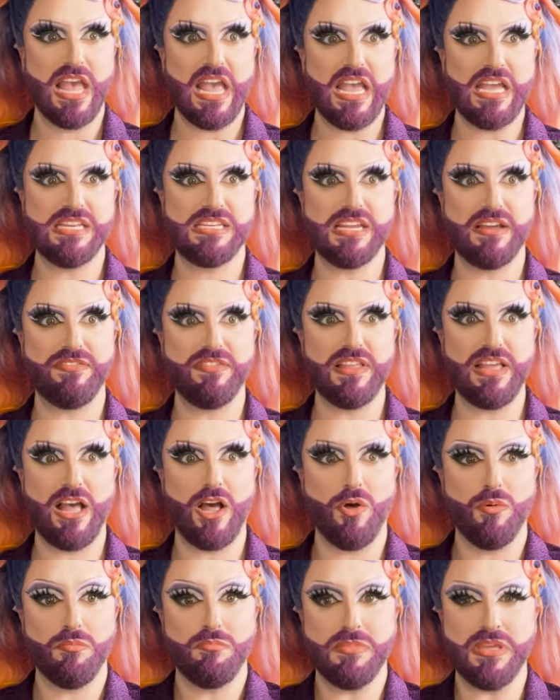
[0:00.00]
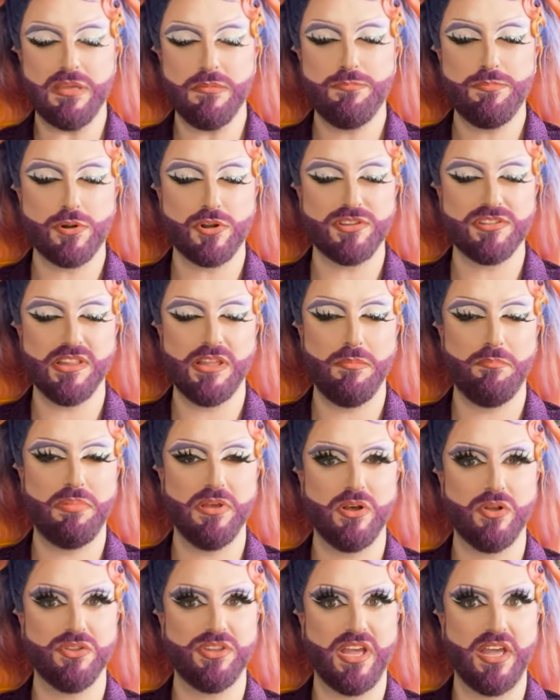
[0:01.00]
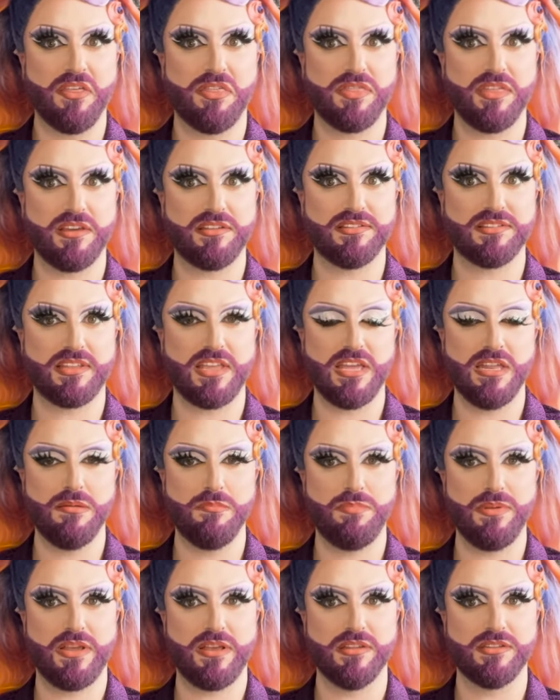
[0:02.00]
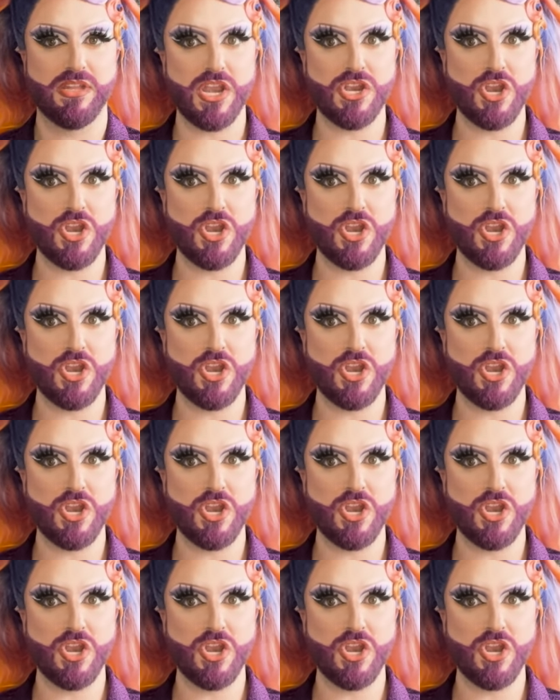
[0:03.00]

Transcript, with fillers: it definitely helped me personally build a thick skin because